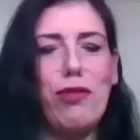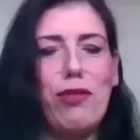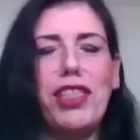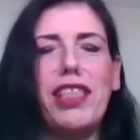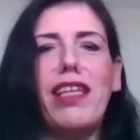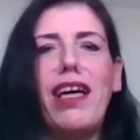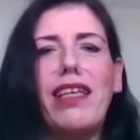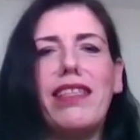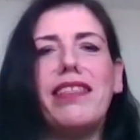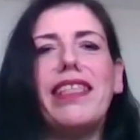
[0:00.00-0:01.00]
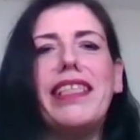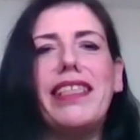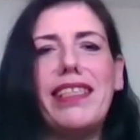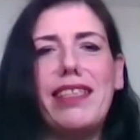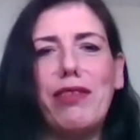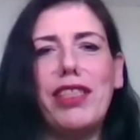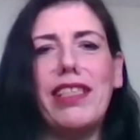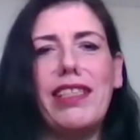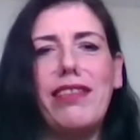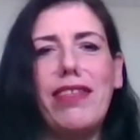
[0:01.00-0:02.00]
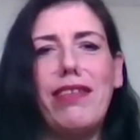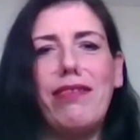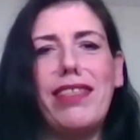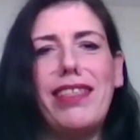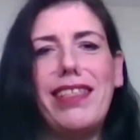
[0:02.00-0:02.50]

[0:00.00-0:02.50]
So, what do you like the least? What's your least favourite?